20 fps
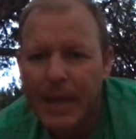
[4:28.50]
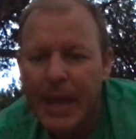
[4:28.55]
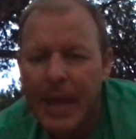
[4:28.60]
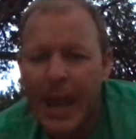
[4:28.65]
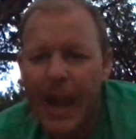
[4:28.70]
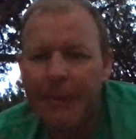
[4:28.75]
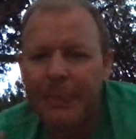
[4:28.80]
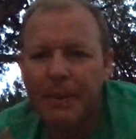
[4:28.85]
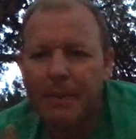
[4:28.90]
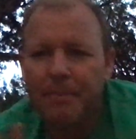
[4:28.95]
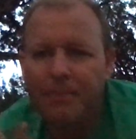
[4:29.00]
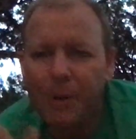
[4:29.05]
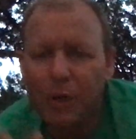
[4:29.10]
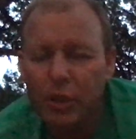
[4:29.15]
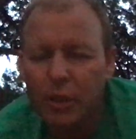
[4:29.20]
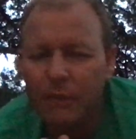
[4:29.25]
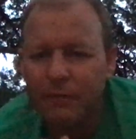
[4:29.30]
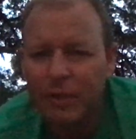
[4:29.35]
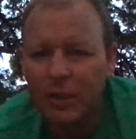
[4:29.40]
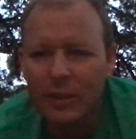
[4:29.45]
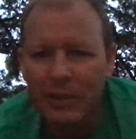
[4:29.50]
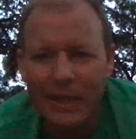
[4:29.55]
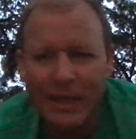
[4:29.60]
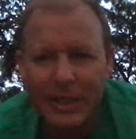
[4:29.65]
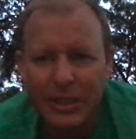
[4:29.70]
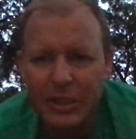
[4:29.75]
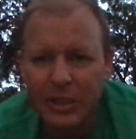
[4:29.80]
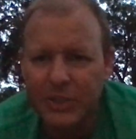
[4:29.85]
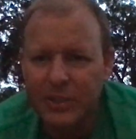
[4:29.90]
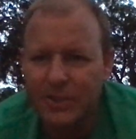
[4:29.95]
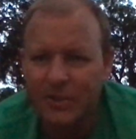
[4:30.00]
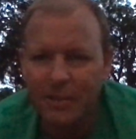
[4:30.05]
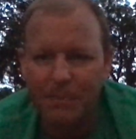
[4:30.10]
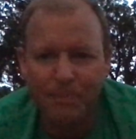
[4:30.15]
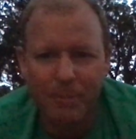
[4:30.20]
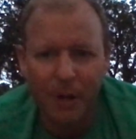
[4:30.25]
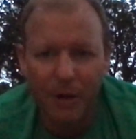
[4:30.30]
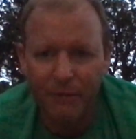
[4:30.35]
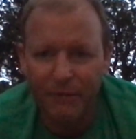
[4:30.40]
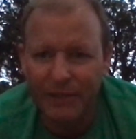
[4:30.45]
And the book of Galatians is a
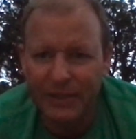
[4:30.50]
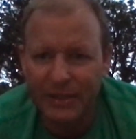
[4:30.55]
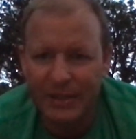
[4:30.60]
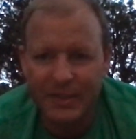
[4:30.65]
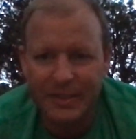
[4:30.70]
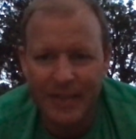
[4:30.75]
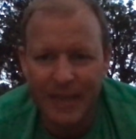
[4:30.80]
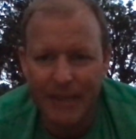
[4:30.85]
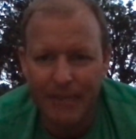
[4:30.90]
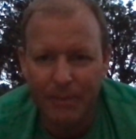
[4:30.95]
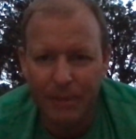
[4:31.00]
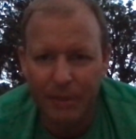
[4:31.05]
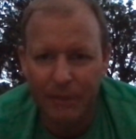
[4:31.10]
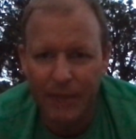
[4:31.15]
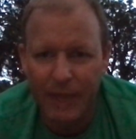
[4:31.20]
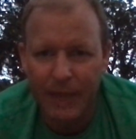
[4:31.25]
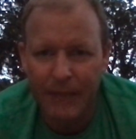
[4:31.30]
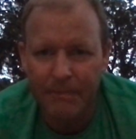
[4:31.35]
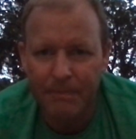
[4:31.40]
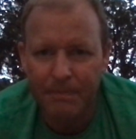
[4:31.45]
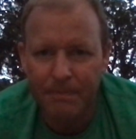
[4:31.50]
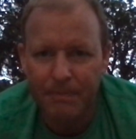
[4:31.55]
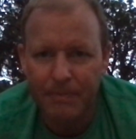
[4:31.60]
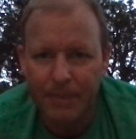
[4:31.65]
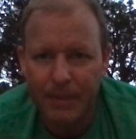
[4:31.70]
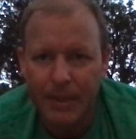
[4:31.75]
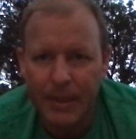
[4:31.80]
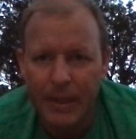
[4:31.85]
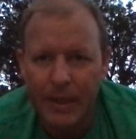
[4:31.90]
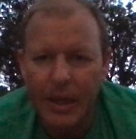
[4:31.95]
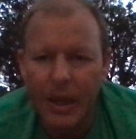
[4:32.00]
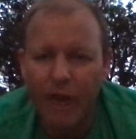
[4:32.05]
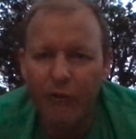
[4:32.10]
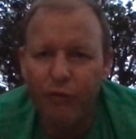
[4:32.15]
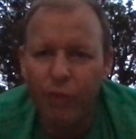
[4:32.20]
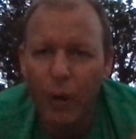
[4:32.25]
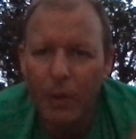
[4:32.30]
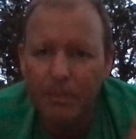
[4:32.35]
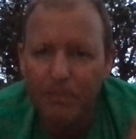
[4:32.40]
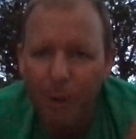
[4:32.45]
perfect example of that, of
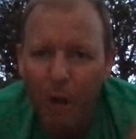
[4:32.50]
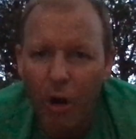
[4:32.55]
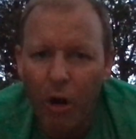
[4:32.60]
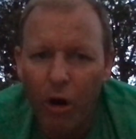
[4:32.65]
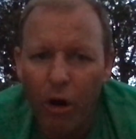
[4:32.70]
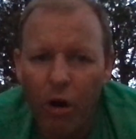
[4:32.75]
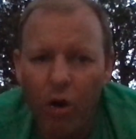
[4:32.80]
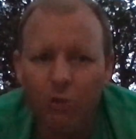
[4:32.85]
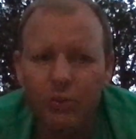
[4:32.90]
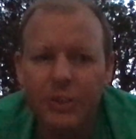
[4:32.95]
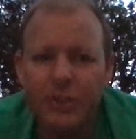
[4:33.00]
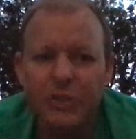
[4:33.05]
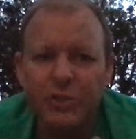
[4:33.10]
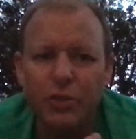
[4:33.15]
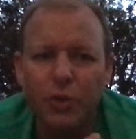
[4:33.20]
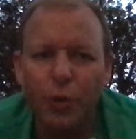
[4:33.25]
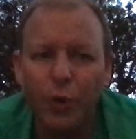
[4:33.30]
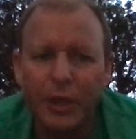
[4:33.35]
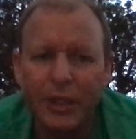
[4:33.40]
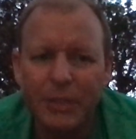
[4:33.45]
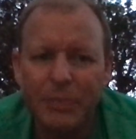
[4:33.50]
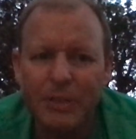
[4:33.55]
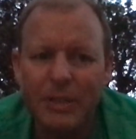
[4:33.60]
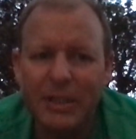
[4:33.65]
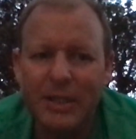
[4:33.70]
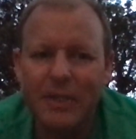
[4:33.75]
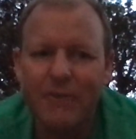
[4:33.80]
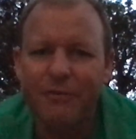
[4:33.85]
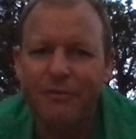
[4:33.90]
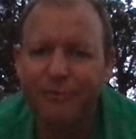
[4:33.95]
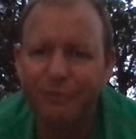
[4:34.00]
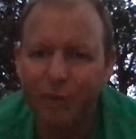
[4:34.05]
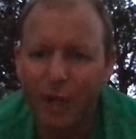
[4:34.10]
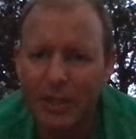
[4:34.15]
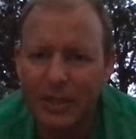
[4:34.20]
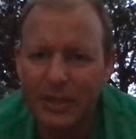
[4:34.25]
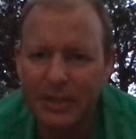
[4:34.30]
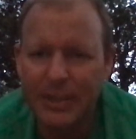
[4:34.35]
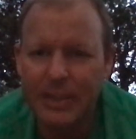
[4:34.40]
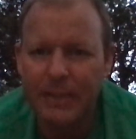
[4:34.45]
what Paul is going to be
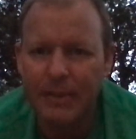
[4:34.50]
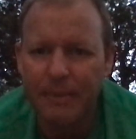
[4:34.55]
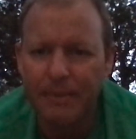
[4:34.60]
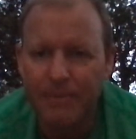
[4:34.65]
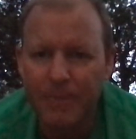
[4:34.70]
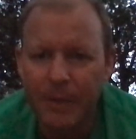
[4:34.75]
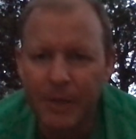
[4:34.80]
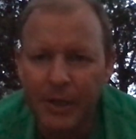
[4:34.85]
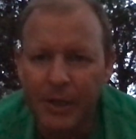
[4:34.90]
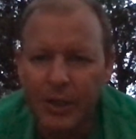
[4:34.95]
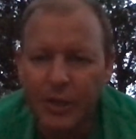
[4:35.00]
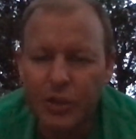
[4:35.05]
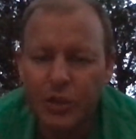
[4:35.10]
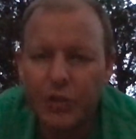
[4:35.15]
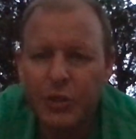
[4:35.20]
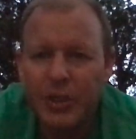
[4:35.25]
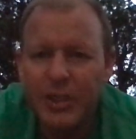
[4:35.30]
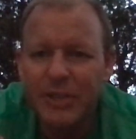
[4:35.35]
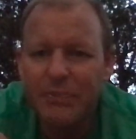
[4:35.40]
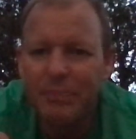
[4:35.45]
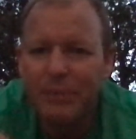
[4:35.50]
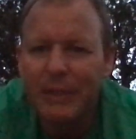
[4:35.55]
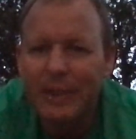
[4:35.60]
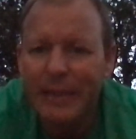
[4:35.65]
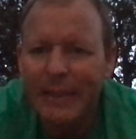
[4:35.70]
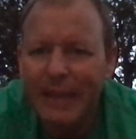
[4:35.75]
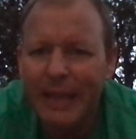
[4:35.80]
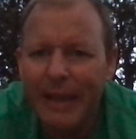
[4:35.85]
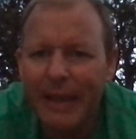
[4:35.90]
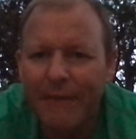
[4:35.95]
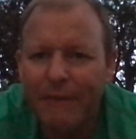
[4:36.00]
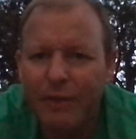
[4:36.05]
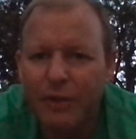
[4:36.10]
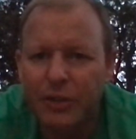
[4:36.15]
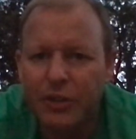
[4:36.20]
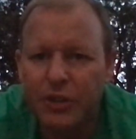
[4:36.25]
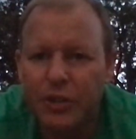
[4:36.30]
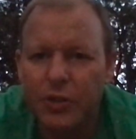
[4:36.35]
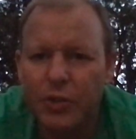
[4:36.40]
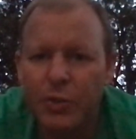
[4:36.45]
confronting to these
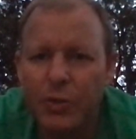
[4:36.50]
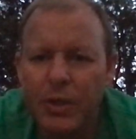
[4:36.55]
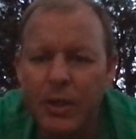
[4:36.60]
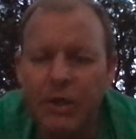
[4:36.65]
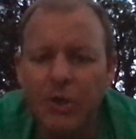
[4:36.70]
believers who